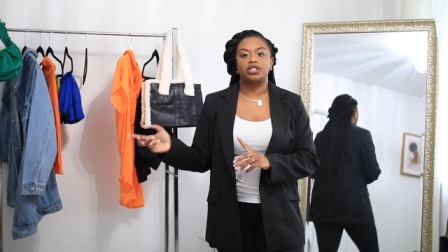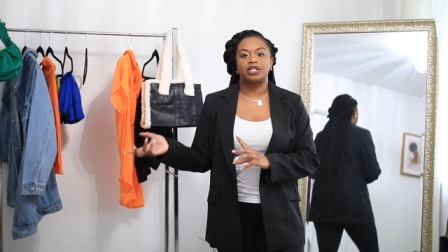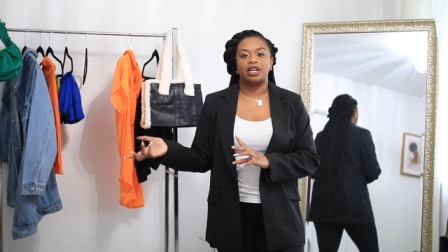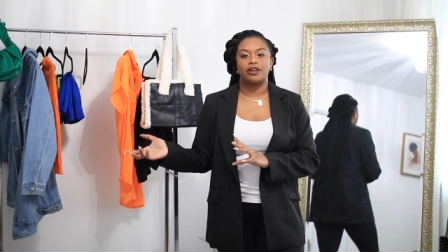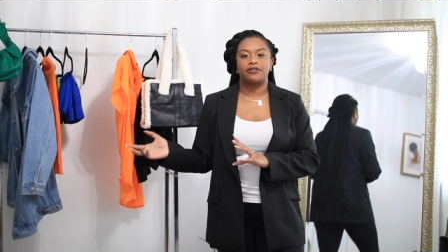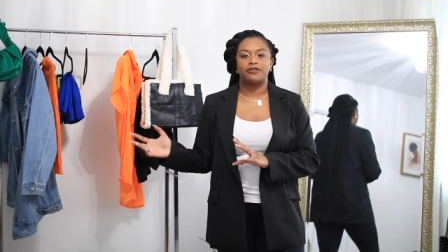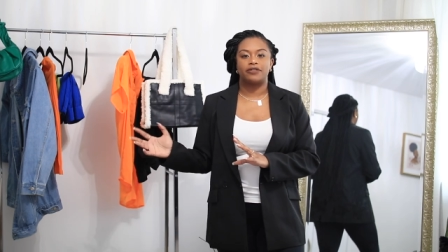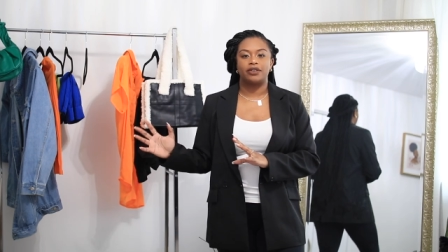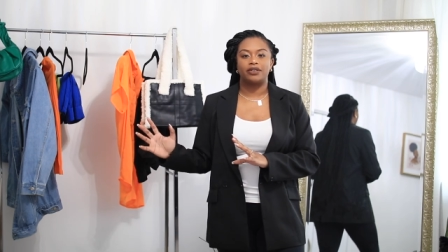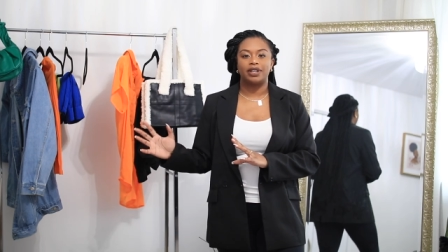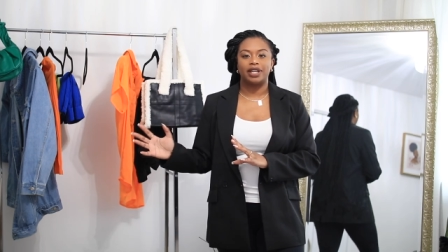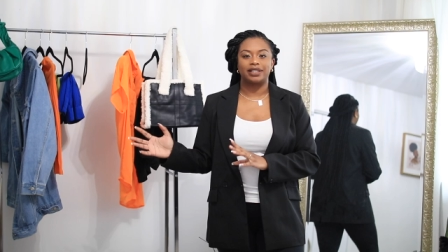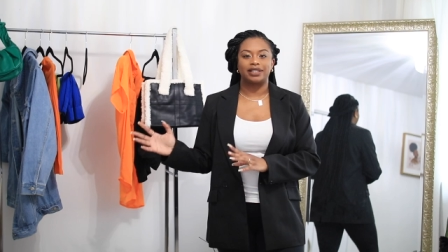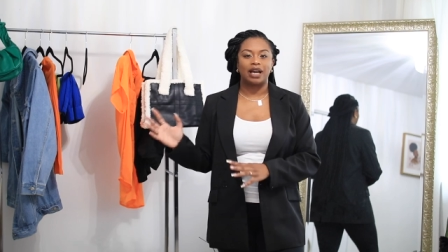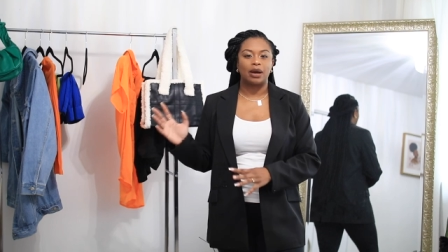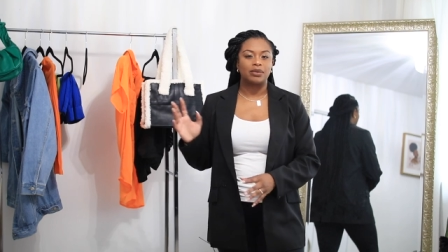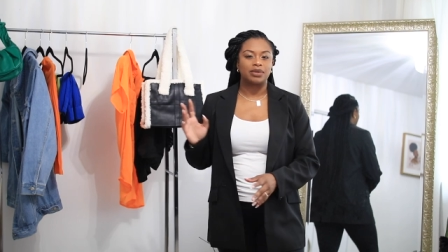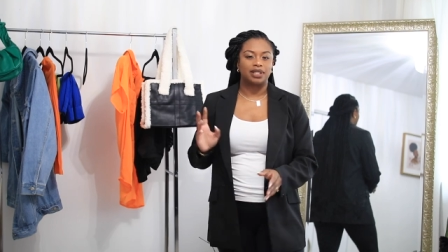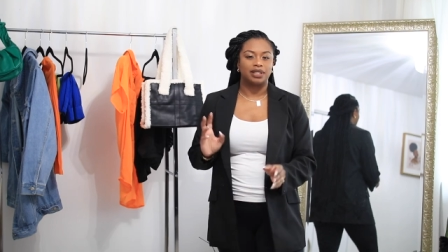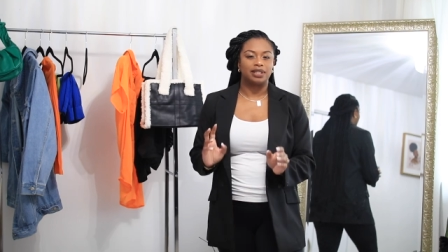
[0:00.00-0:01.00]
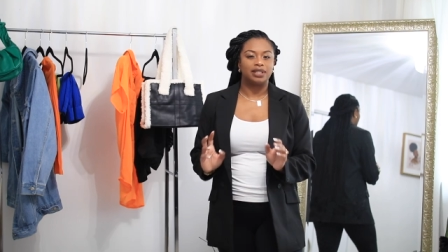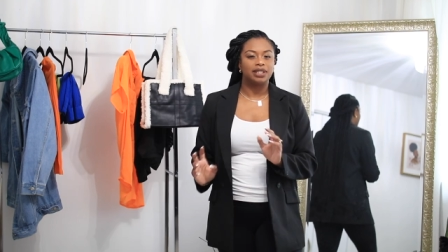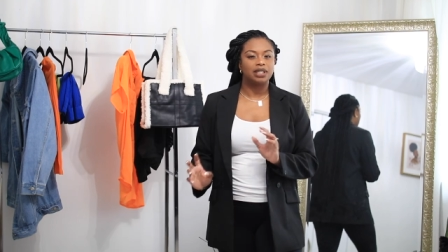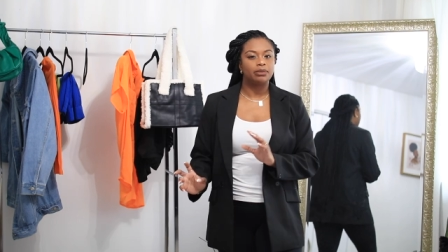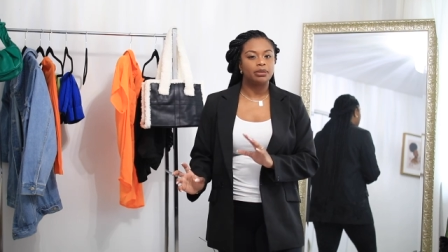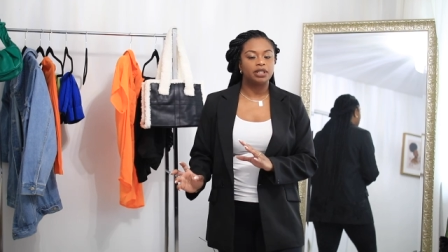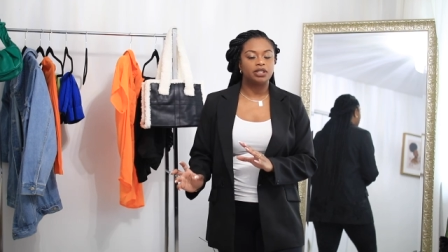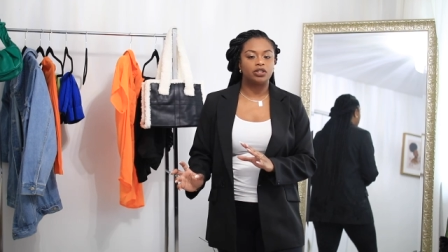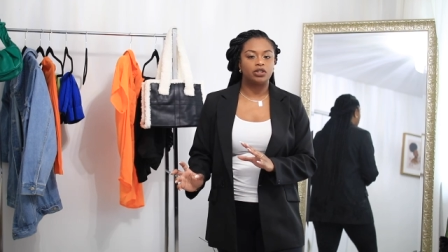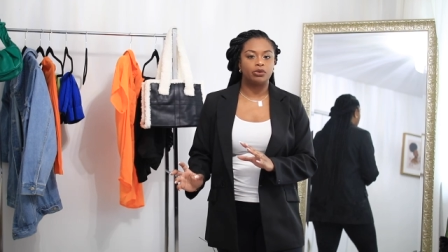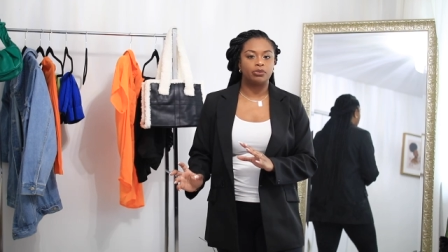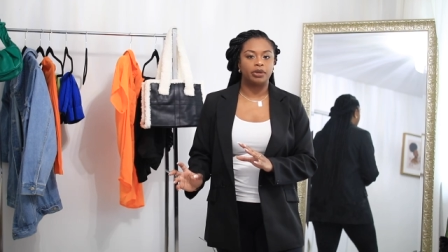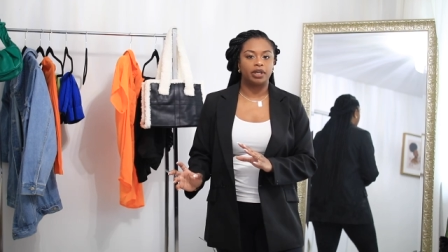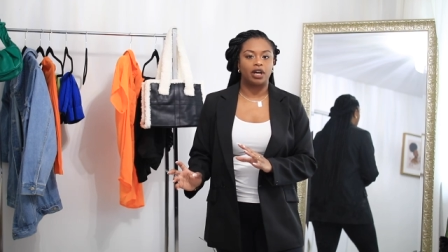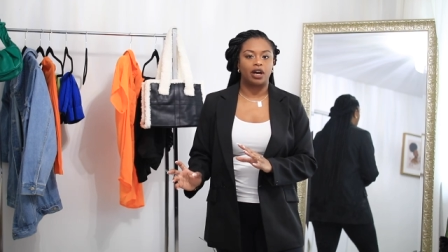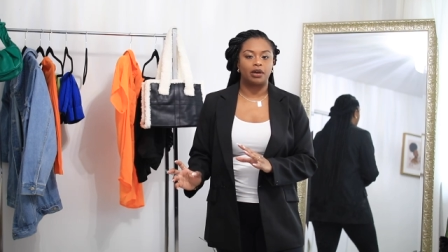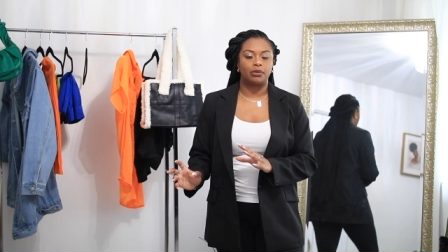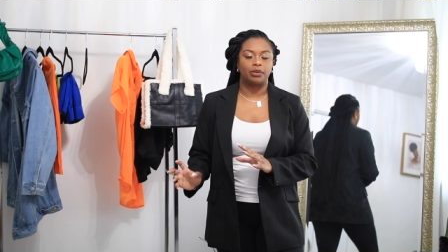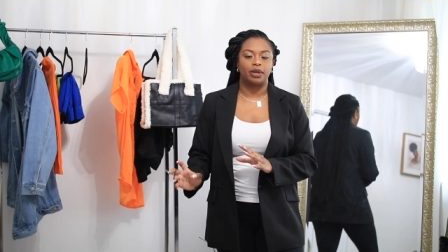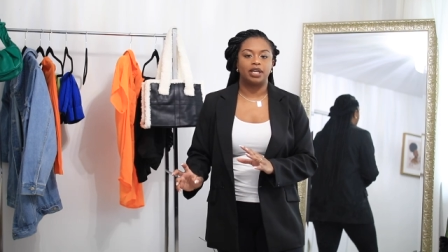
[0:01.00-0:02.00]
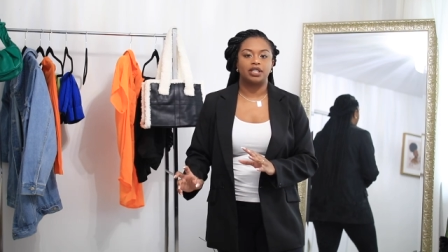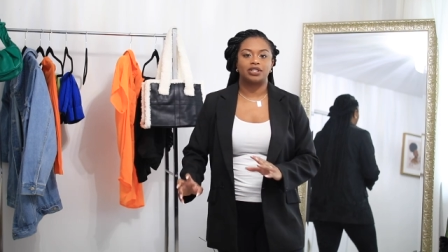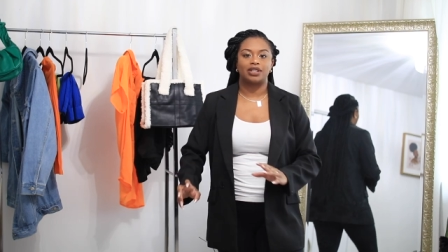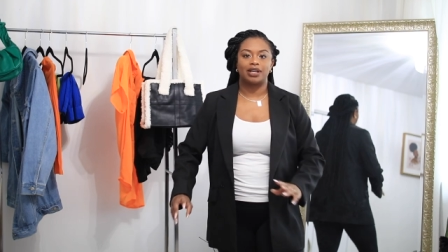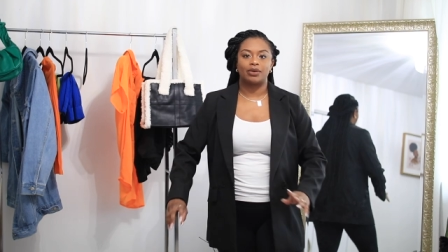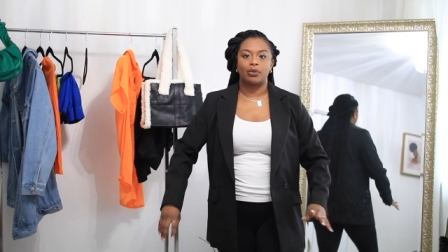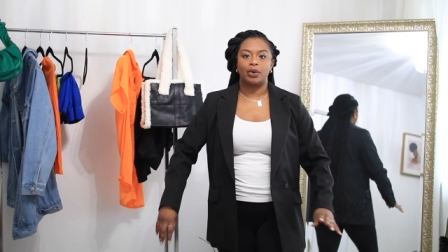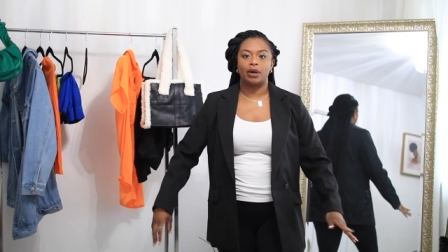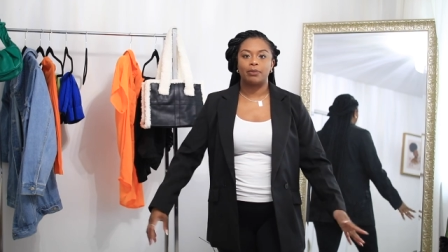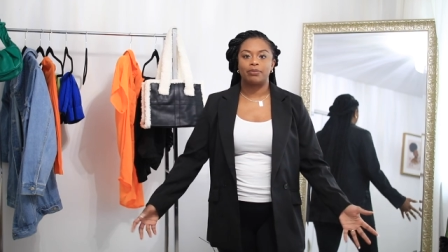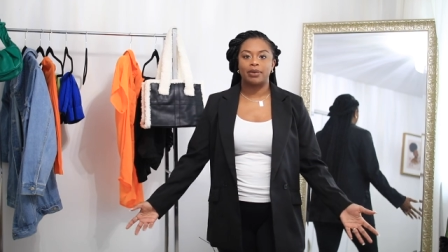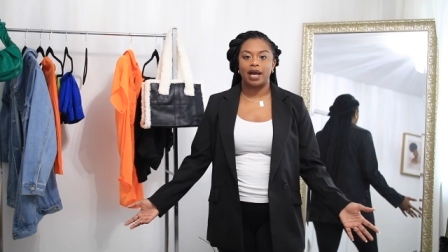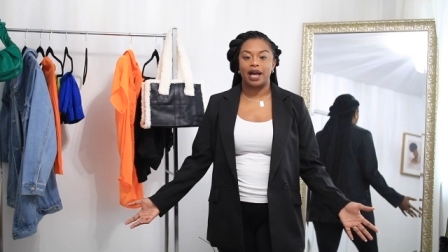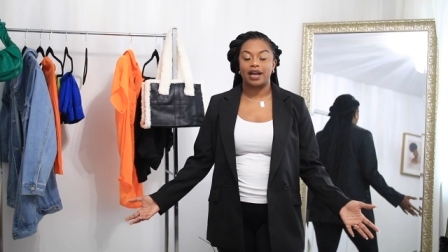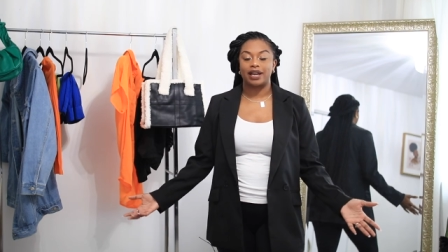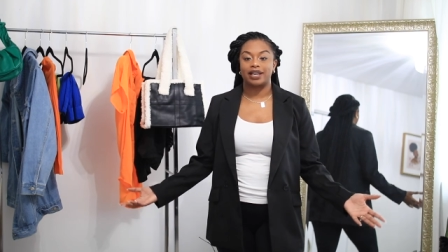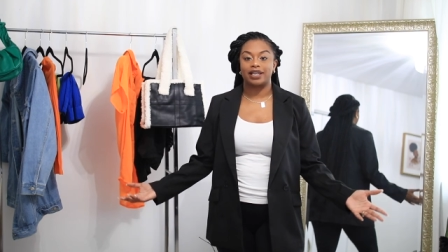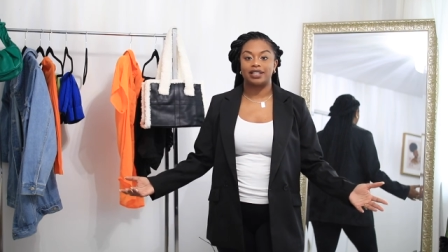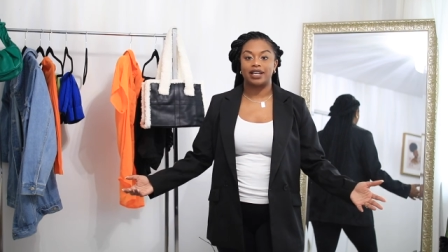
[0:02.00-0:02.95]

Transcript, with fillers: and I felt like that was a little bit too big on me so I went back